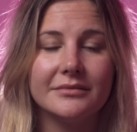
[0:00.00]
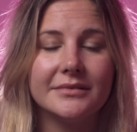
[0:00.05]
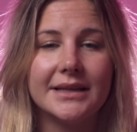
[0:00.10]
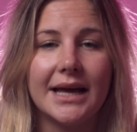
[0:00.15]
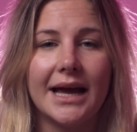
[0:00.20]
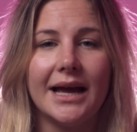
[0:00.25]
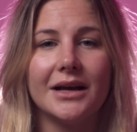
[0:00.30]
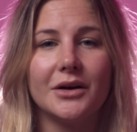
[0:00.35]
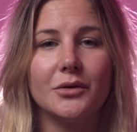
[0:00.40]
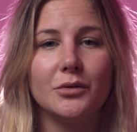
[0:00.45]

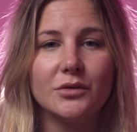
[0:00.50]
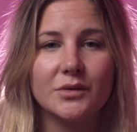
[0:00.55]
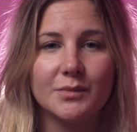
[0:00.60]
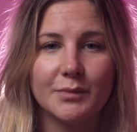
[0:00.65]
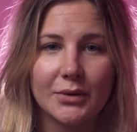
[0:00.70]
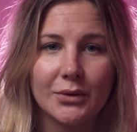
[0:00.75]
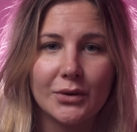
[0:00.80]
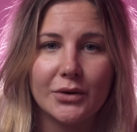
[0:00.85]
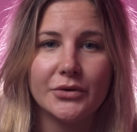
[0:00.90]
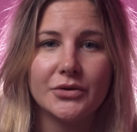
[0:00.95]
tackles
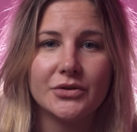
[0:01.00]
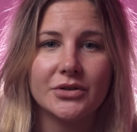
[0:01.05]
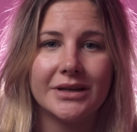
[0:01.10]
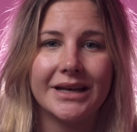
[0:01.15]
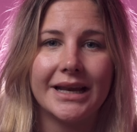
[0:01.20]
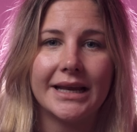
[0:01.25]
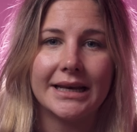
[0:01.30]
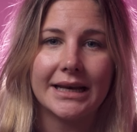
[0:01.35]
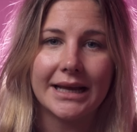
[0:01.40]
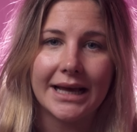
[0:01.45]

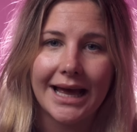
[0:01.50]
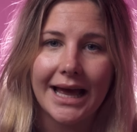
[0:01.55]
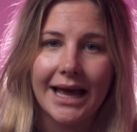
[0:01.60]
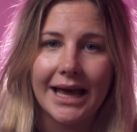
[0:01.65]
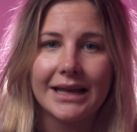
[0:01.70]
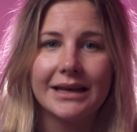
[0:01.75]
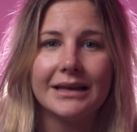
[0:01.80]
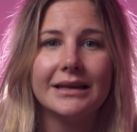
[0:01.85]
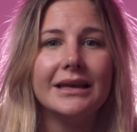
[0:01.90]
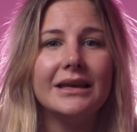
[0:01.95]
pollution and can